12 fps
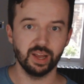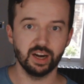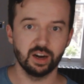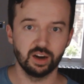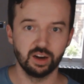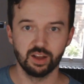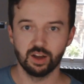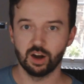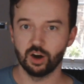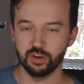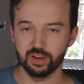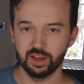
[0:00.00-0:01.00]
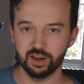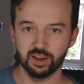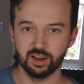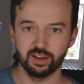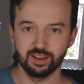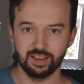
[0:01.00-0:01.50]
player? Are you
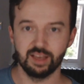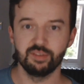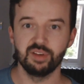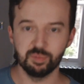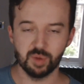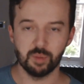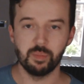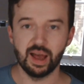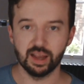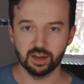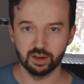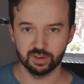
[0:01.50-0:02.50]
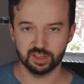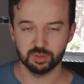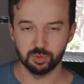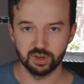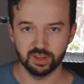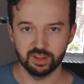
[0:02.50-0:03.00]
gonna give him a bag of
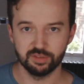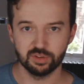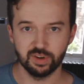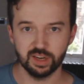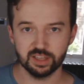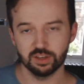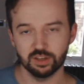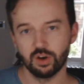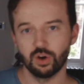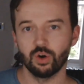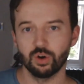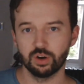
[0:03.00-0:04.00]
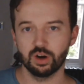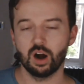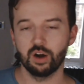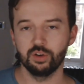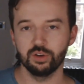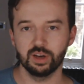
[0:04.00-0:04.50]
exploitative tricks, or
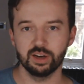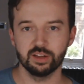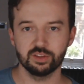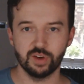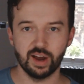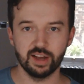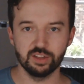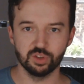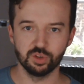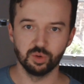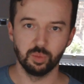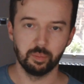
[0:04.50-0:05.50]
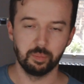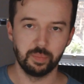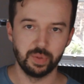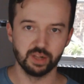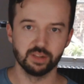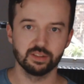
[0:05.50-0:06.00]
are you gonna try to
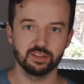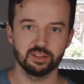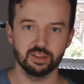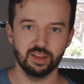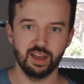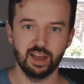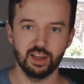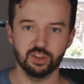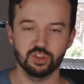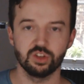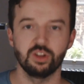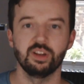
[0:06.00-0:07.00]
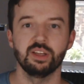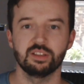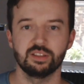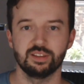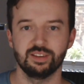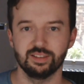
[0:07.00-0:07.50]
build a
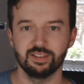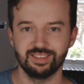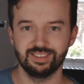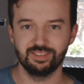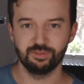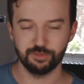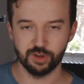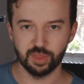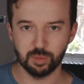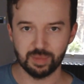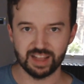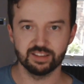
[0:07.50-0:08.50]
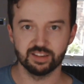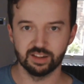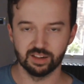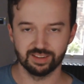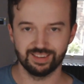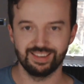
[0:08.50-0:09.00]
solid
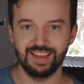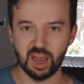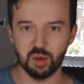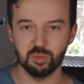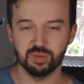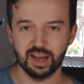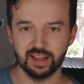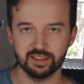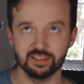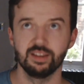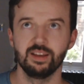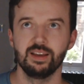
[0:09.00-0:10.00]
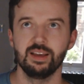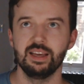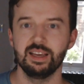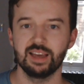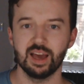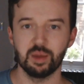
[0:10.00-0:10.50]
fundamental game that
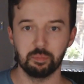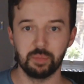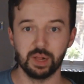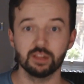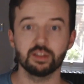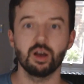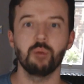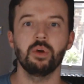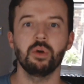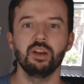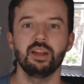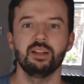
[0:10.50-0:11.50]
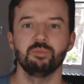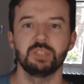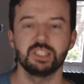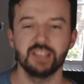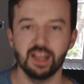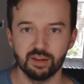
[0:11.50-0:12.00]
he can build upon
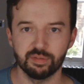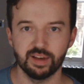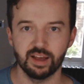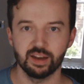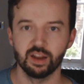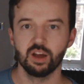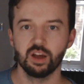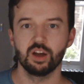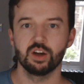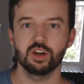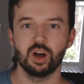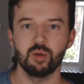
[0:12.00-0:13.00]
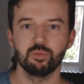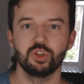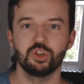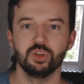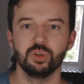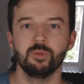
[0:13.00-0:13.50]
himself and come
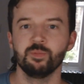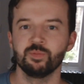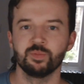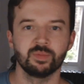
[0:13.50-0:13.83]
to